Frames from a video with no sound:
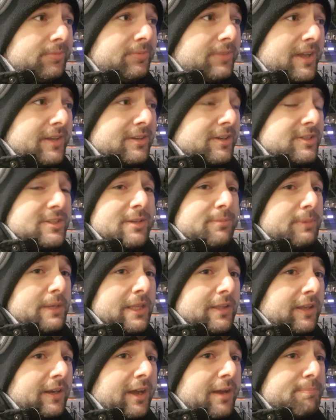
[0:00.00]
that doesn't
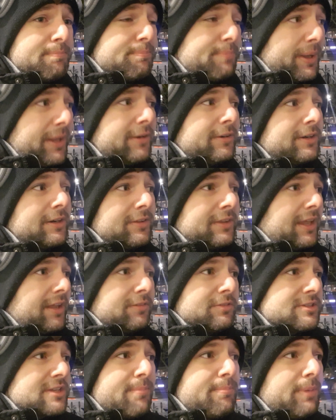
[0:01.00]
mean that I'm better
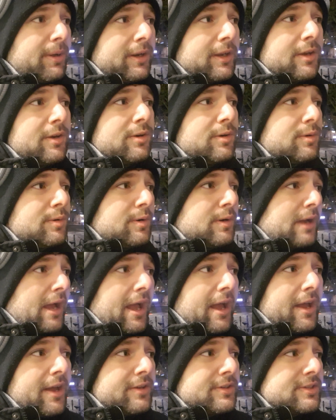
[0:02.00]
than somebody who
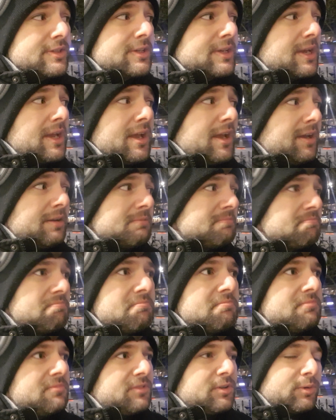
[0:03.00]
has
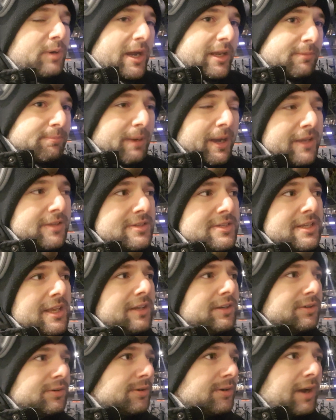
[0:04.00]
the right
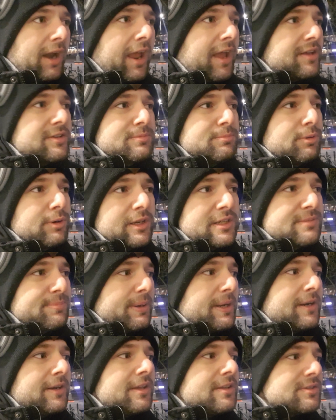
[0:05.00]
mindset or has more
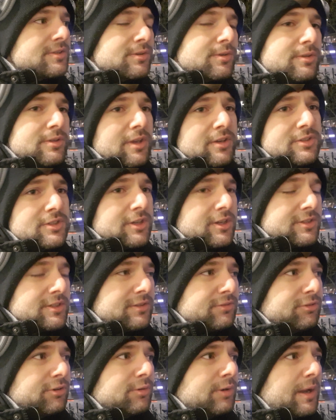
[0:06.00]
experience or just
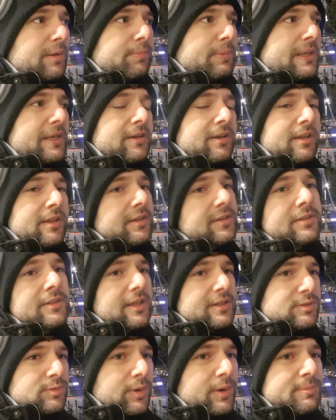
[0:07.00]
does it for I mean
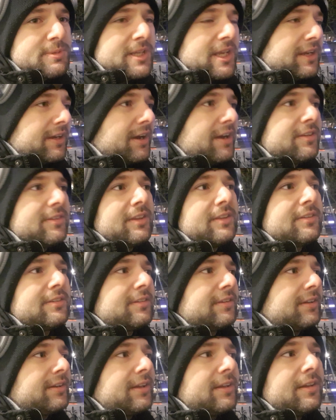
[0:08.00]
that's what I'm saying guys
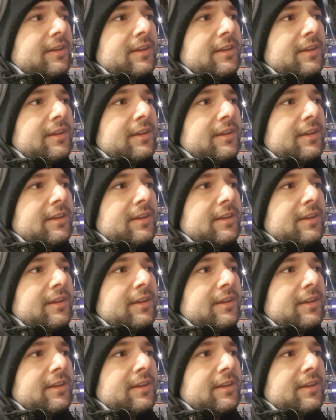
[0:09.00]
it's uh,